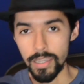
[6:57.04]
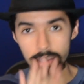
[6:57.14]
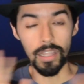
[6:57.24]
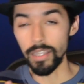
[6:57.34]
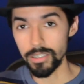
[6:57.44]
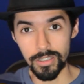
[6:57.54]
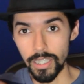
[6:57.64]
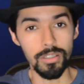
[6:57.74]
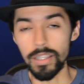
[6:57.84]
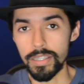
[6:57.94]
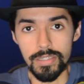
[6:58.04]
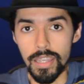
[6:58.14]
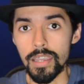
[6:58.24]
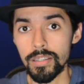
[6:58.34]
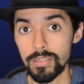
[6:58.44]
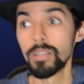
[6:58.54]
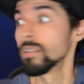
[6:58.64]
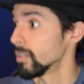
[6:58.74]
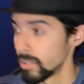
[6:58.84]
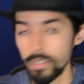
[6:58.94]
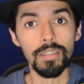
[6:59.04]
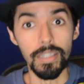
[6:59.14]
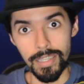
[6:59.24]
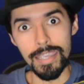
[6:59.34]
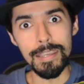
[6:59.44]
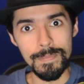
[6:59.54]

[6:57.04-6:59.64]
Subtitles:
that's all I can say. Lily.